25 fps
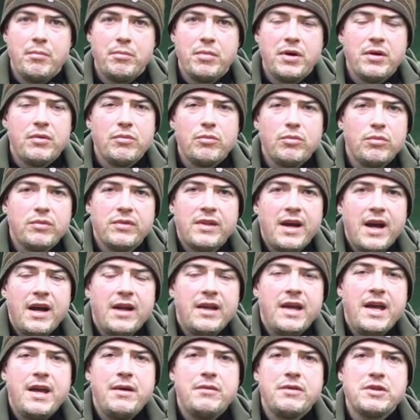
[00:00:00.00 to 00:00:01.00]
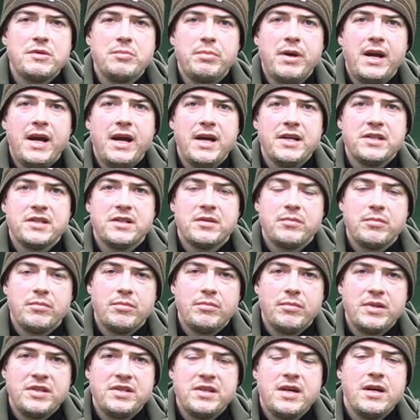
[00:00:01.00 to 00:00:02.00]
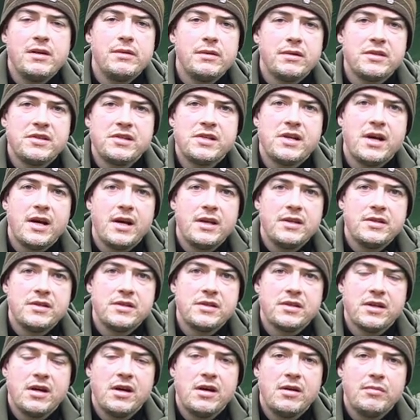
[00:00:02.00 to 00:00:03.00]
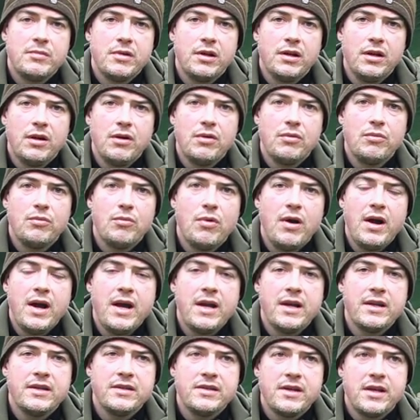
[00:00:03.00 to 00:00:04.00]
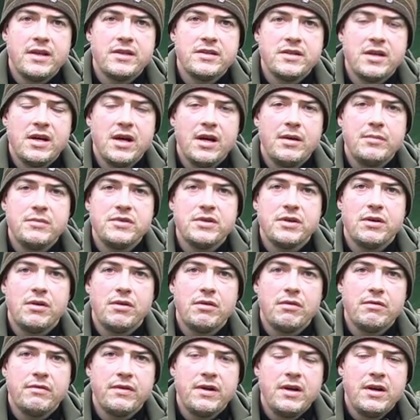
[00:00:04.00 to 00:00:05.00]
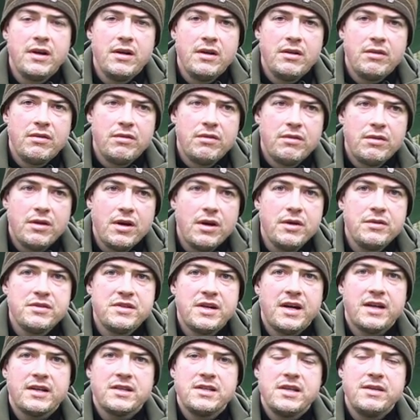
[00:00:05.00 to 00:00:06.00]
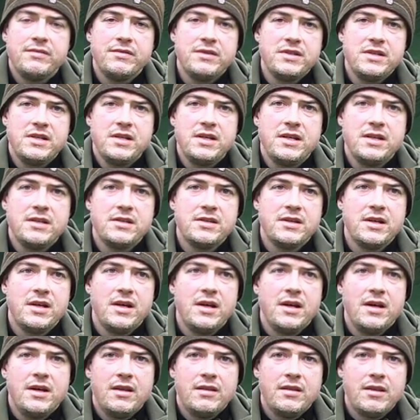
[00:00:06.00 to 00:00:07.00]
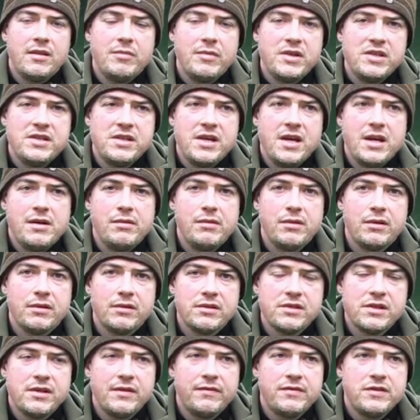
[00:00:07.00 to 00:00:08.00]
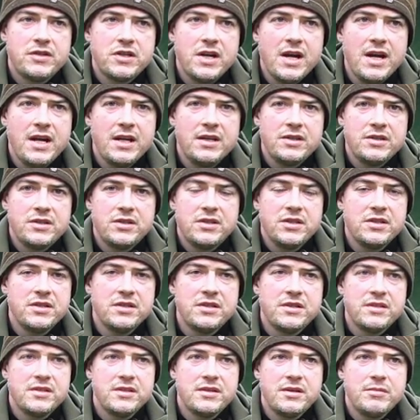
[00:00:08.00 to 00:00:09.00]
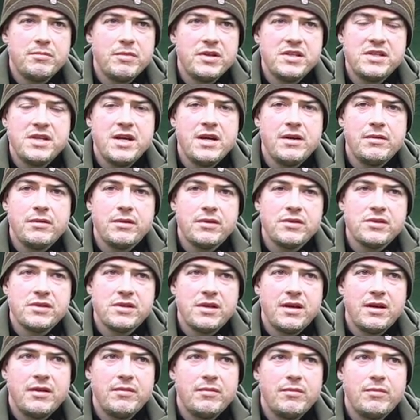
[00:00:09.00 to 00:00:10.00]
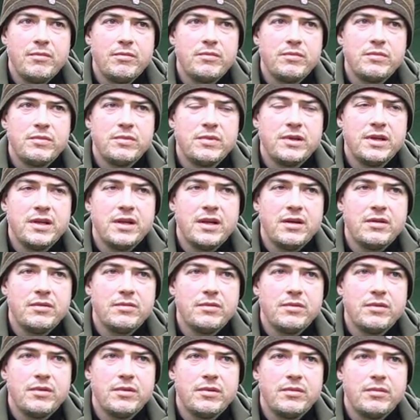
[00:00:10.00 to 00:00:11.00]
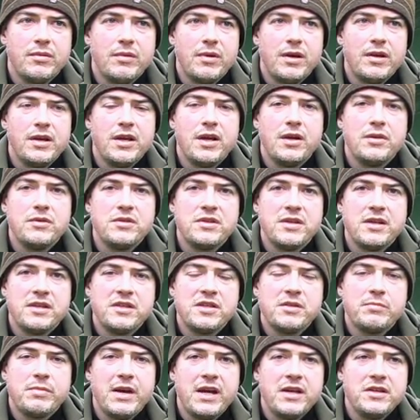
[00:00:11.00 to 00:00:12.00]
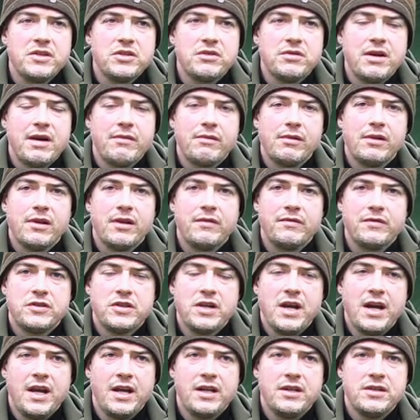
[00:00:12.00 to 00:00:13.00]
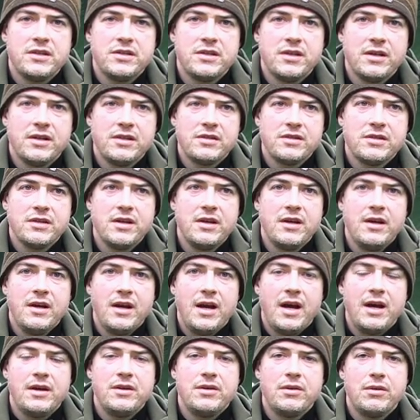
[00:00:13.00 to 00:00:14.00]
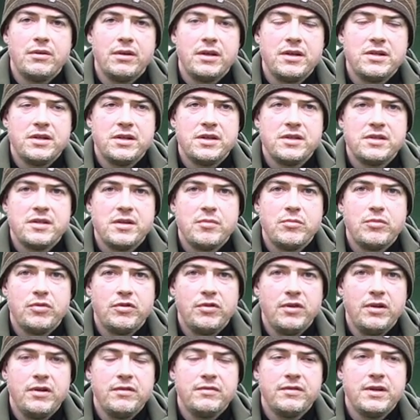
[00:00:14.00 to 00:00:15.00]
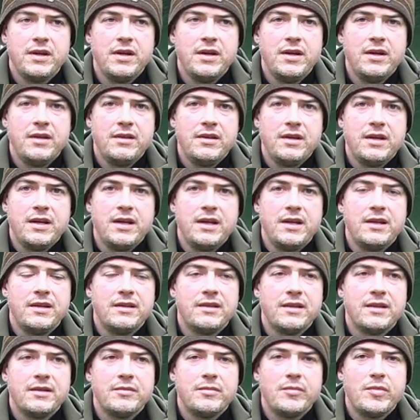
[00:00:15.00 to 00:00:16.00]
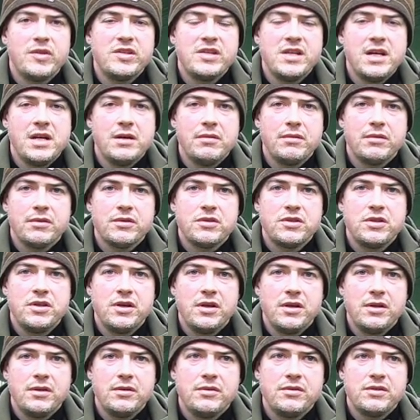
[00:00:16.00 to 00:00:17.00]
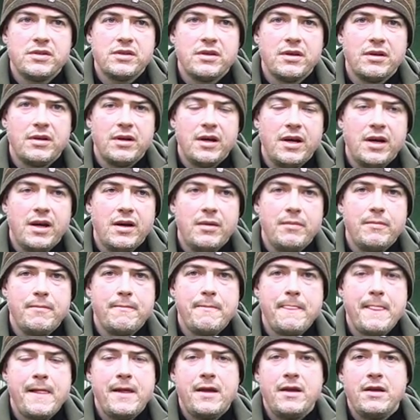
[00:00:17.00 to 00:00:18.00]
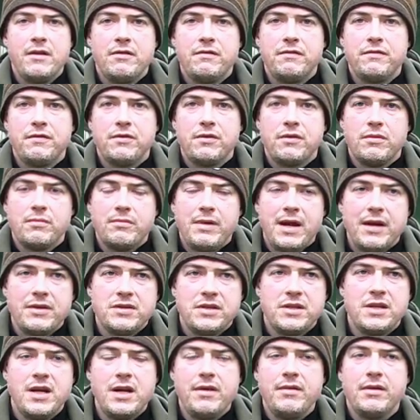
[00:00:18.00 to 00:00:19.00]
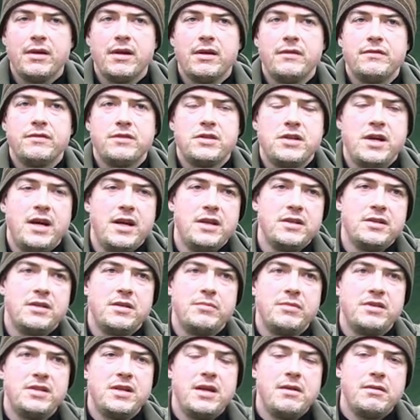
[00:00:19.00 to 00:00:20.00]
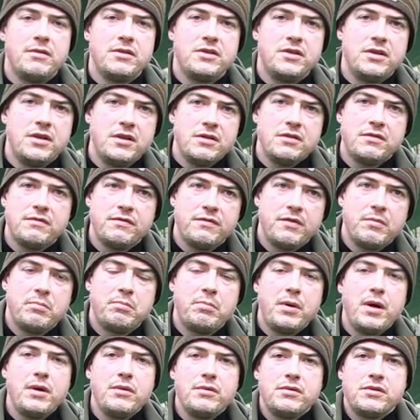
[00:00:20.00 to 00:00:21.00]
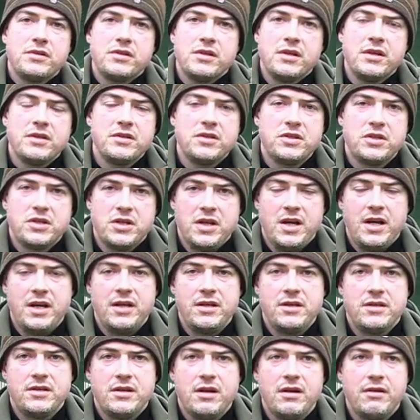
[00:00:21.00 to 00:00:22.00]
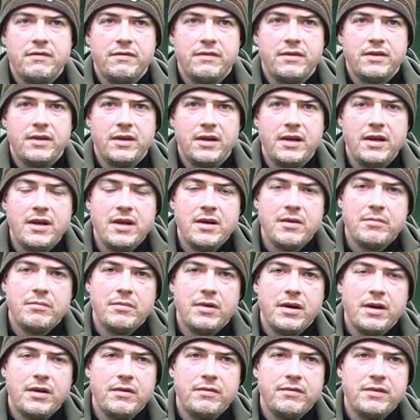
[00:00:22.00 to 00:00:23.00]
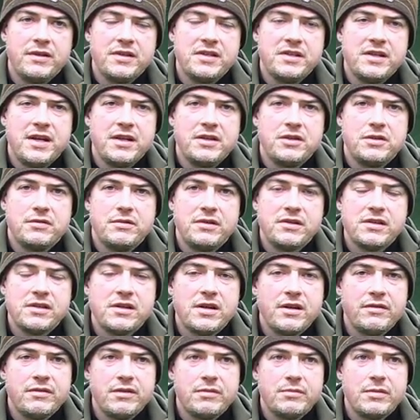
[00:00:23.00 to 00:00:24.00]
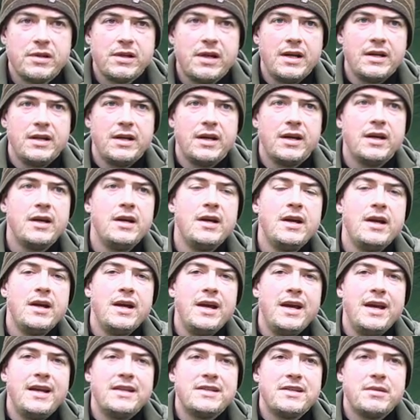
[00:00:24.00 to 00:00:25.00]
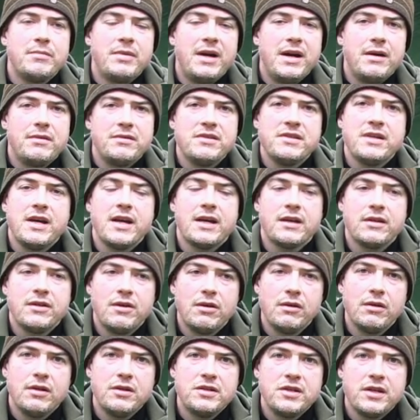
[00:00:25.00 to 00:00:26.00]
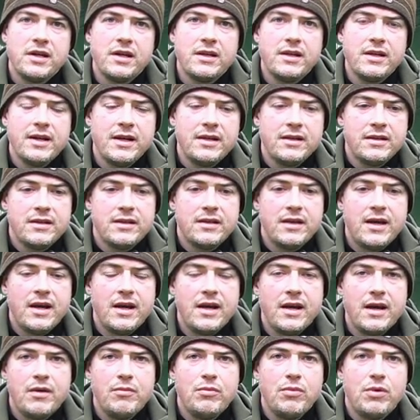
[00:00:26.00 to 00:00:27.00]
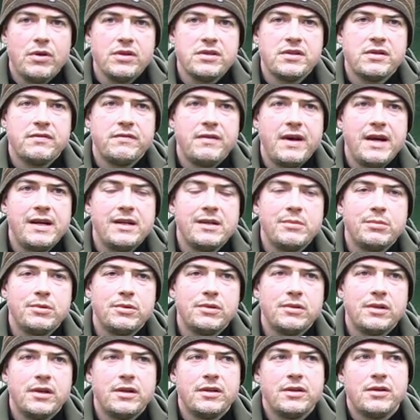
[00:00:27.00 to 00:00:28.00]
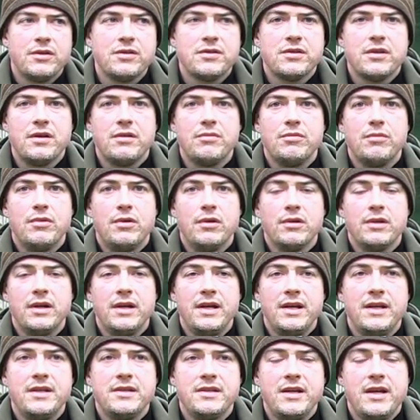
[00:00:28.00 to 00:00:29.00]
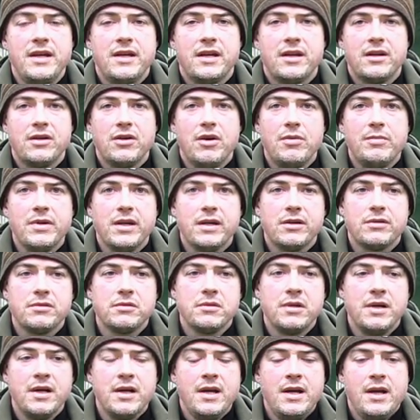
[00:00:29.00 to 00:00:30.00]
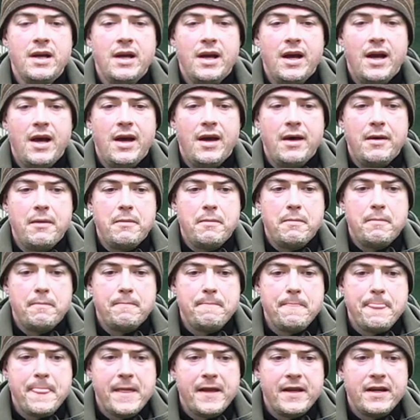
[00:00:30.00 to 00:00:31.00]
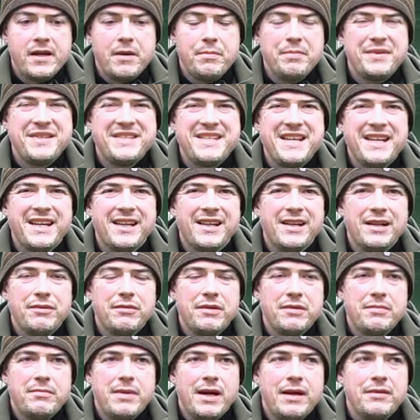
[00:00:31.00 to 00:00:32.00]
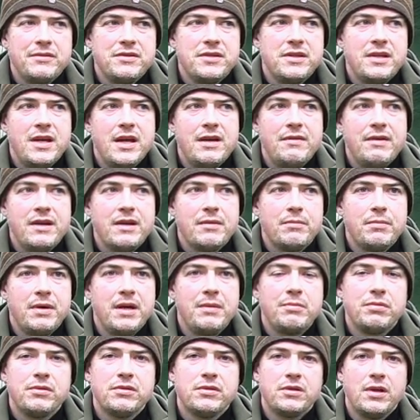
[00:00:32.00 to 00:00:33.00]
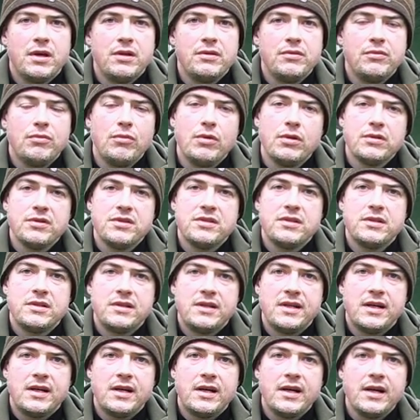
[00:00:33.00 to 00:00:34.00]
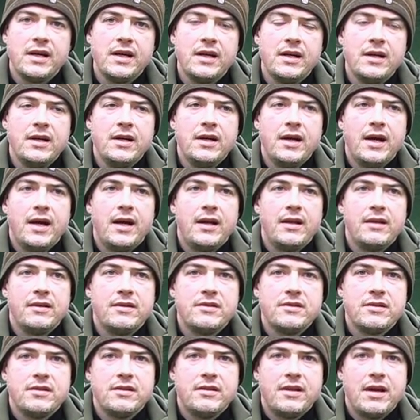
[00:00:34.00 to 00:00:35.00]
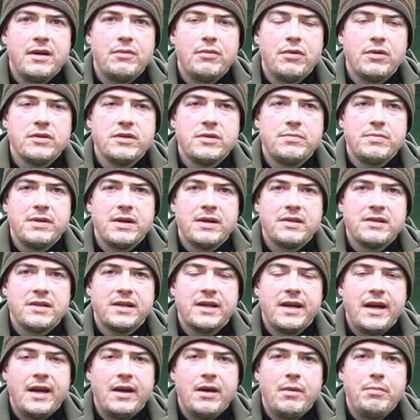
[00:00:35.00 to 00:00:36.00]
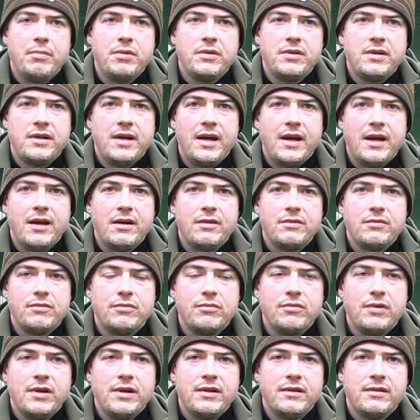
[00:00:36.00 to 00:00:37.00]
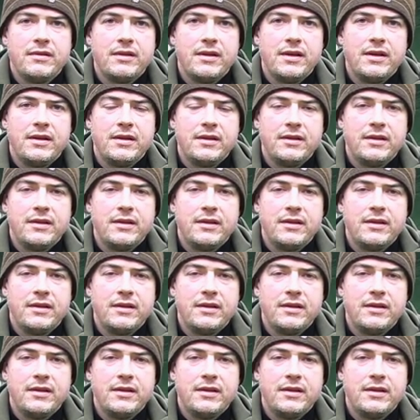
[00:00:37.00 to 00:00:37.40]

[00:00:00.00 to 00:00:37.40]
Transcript: But that era's passed. Material science has come a long way, and in terms of those activities, the materials have changed, just as the materials that, you know, are used in space travel have changed as our knowledge has improved. The materials used for mountaineering have changed. The materials used for boats has changed over the centuries and over the millennia. It's about technology at the end of the day, and what's available, and also what is economical. You know, particularly with mountaineering, people don't want to die, and they want to be able to get up and down with